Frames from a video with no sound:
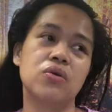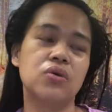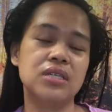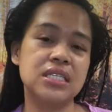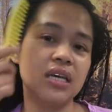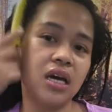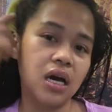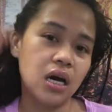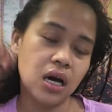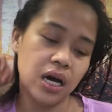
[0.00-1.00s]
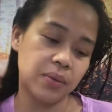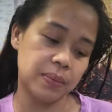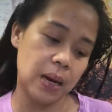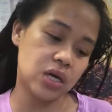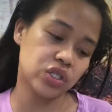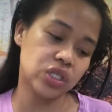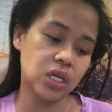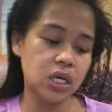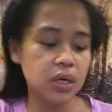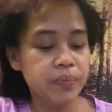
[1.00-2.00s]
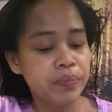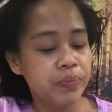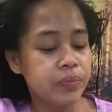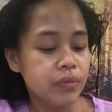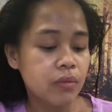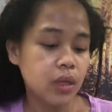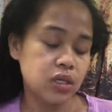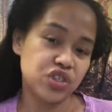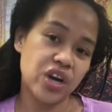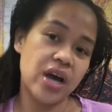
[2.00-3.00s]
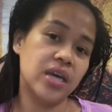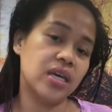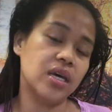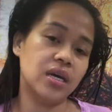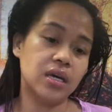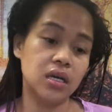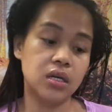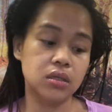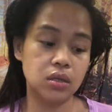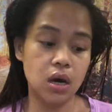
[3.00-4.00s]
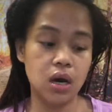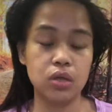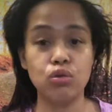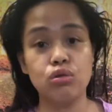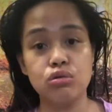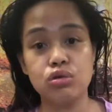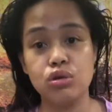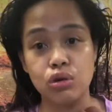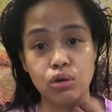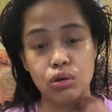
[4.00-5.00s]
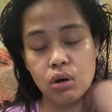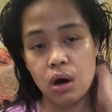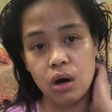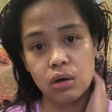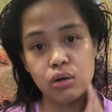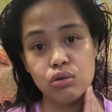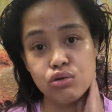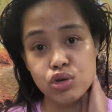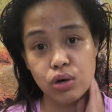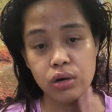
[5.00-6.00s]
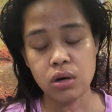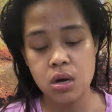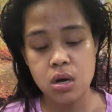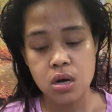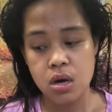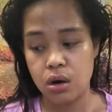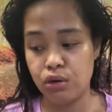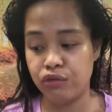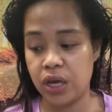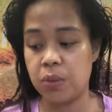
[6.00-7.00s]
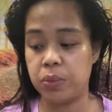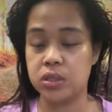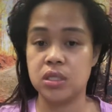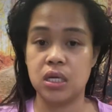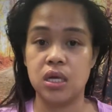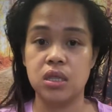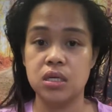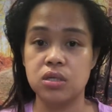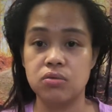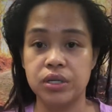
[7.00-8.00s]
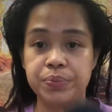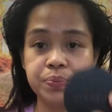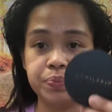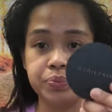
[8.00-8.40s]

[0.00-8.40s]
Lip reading: ko kasi I'm actually trying to use Fusion of April Skin, this one.